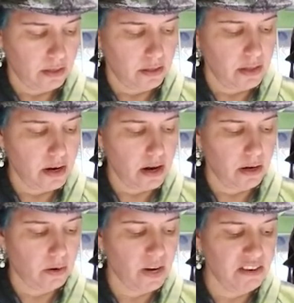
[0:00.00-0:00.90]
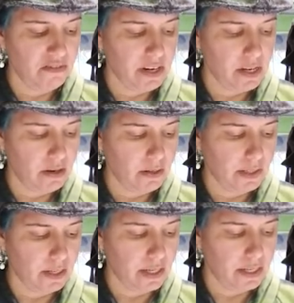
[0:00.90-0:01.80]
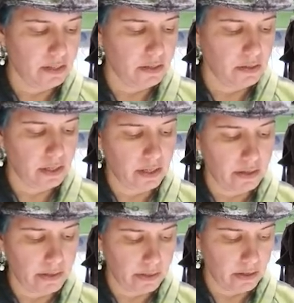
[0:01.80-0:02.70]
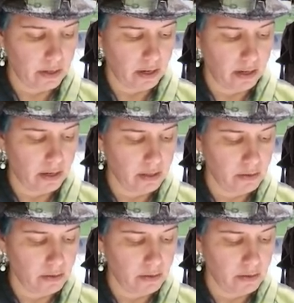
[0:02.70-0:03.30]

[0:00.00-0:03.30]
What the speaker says: There are great videos on how to do cars on the